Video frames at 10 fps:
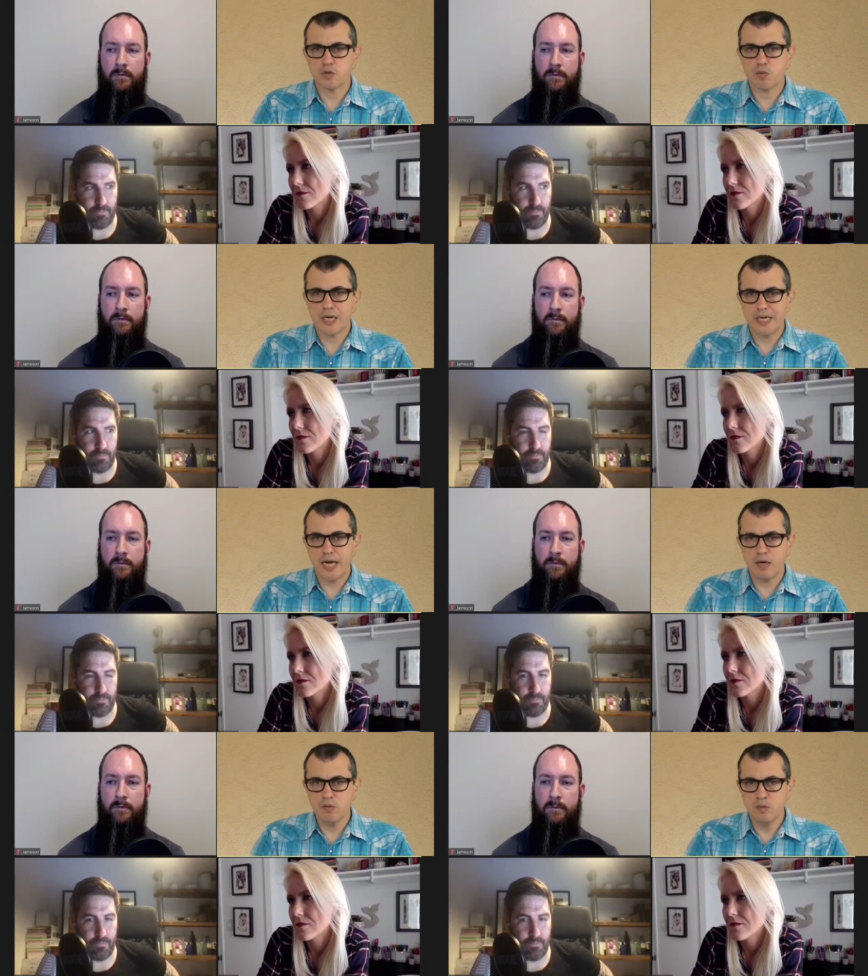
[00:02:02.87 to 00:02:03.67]
Speaker 1: right
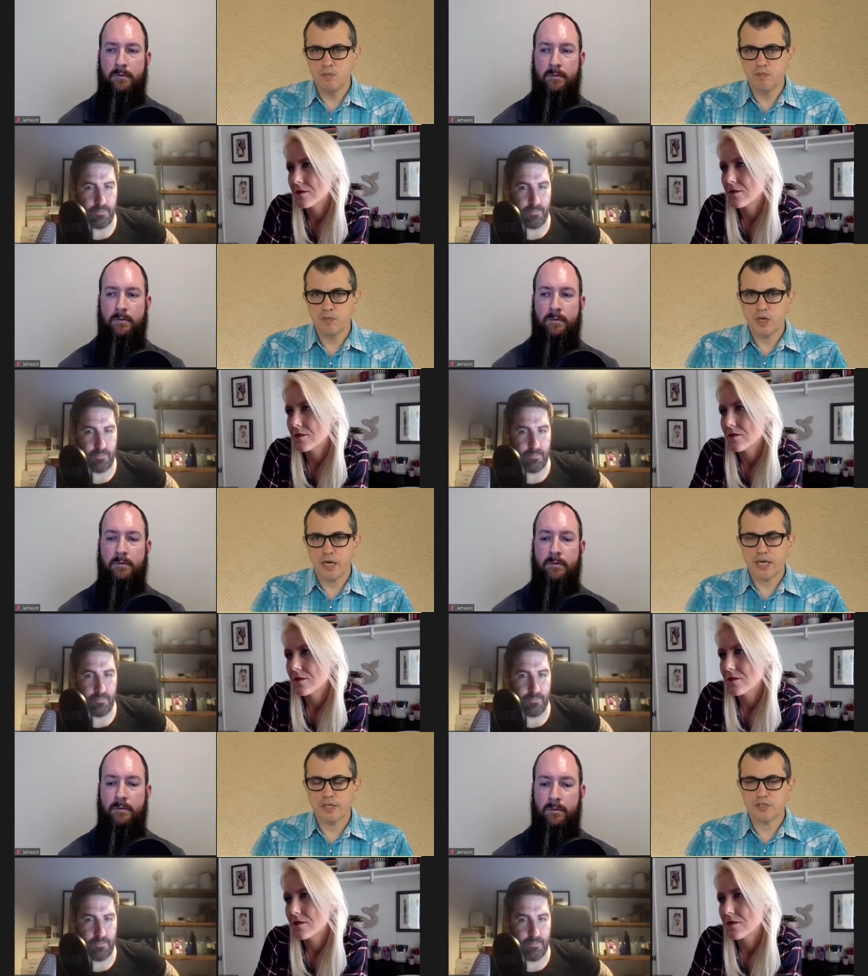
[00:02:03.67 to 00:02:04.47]
now. I
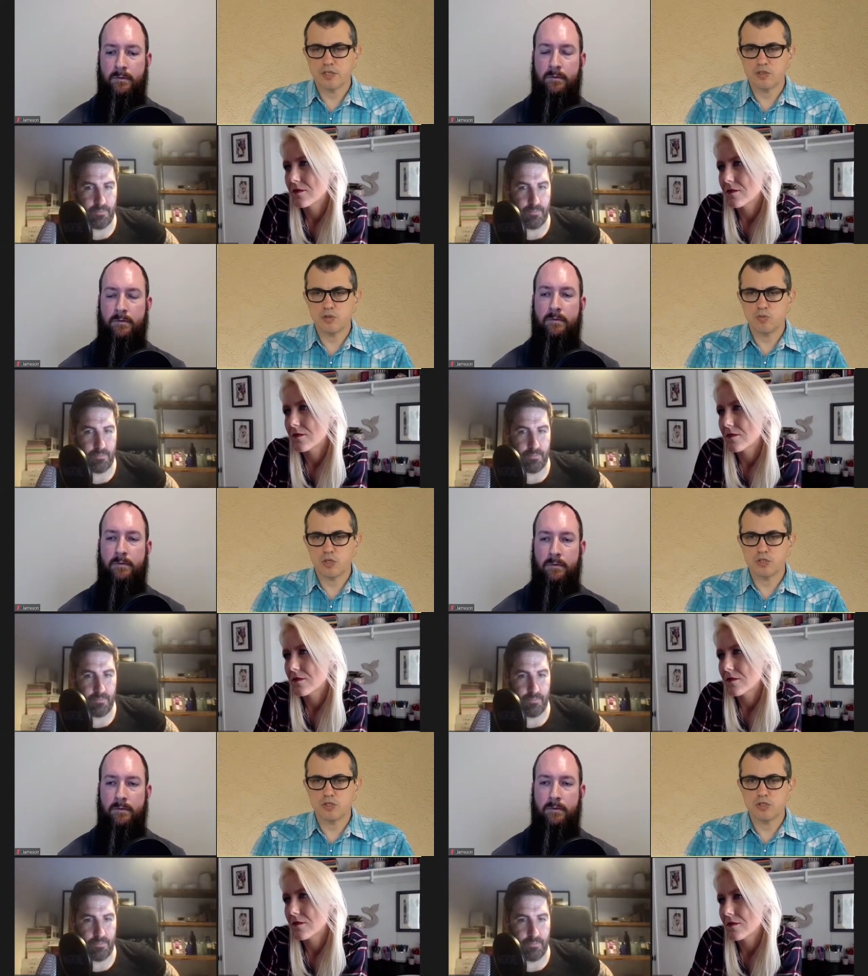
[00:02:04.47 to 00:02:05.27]
can't tell you what
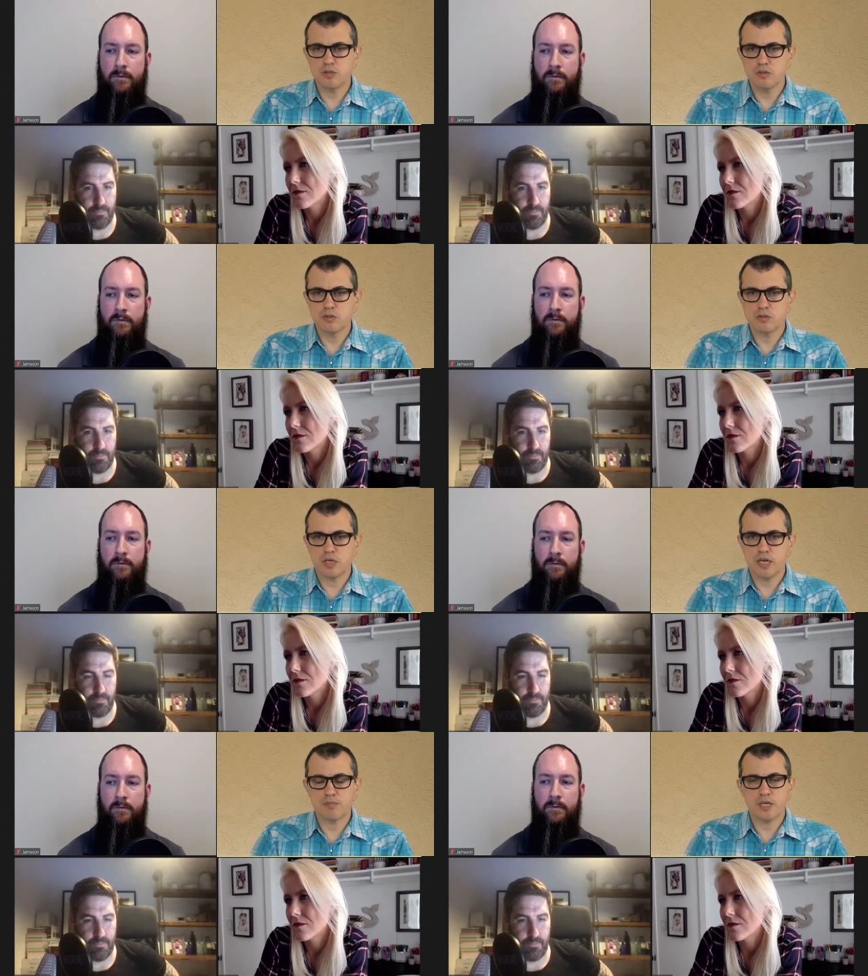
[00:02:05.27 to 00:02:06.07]
to do.
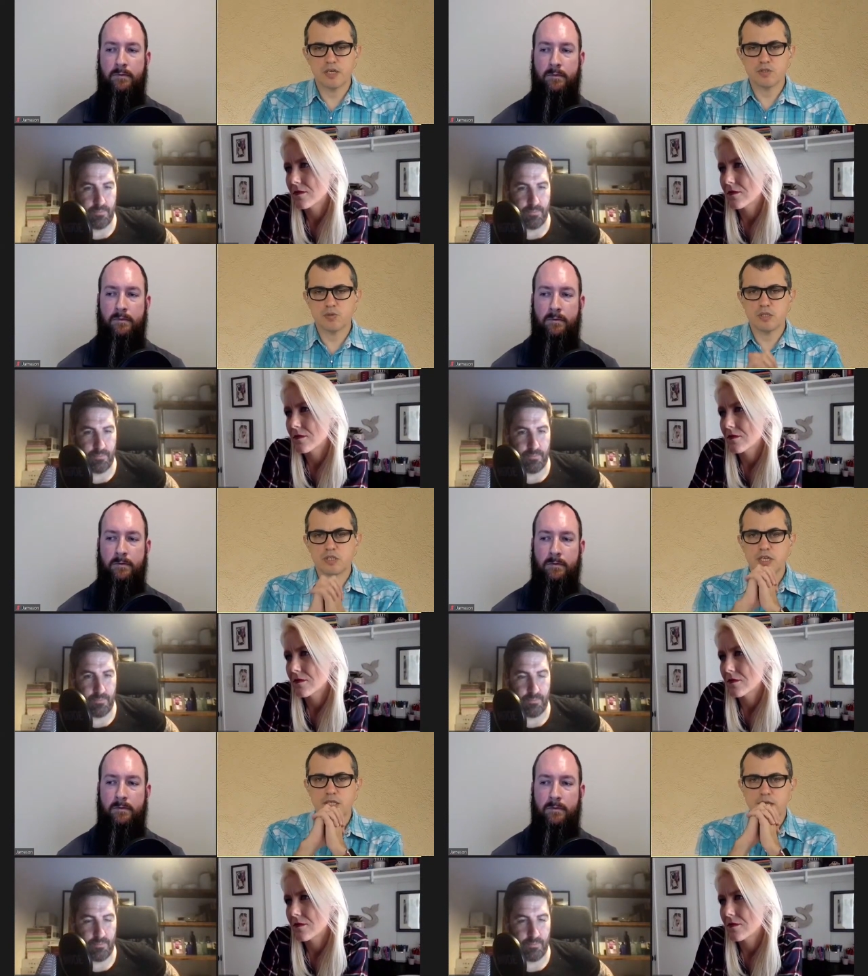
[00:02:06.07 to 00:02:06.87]
Anybody else want to
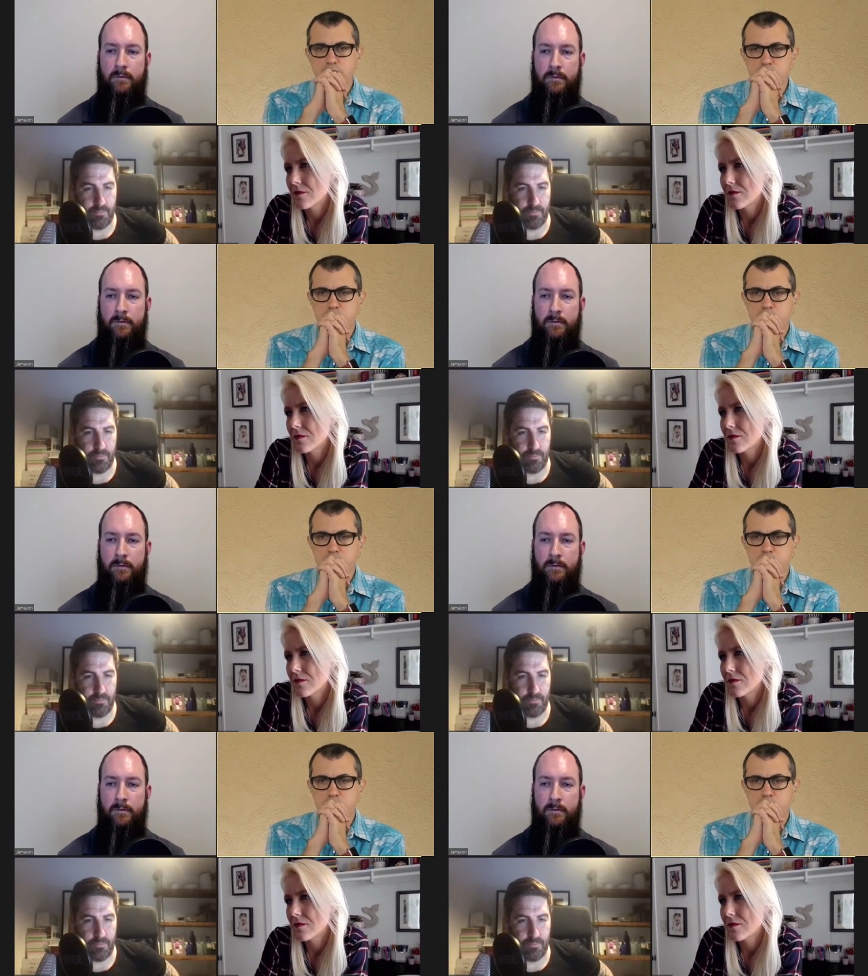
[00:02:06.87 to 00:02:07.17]
take that?